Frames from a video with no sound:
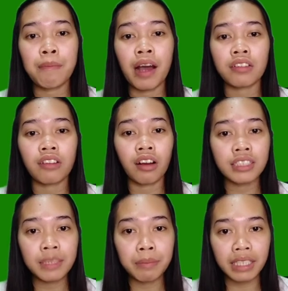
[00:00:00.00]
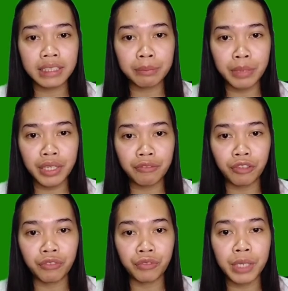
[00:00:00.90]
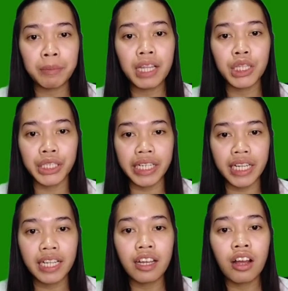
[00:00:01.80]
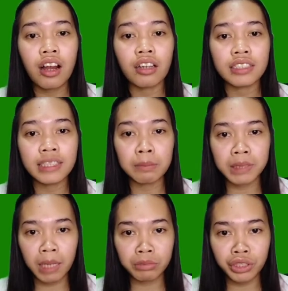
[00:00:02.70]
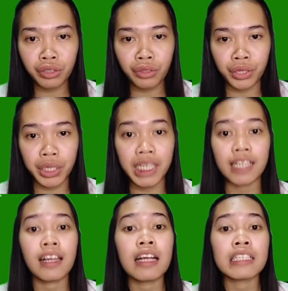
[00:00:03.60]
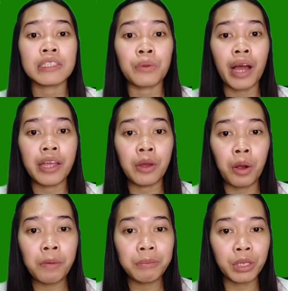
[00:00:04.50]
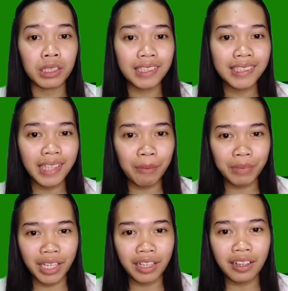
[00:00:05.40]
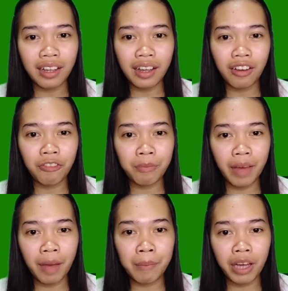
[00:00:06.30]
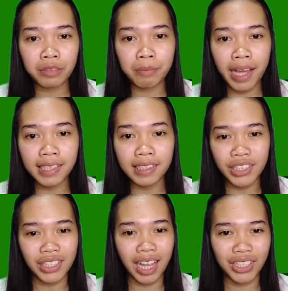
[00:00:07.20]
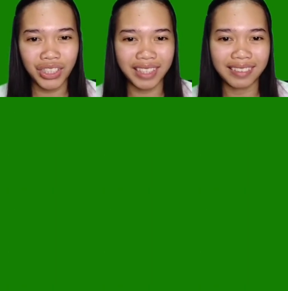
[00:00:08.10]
about Ausubel's meaningful verbal learning or subsumption theory. So I hope you learned something about my discussion.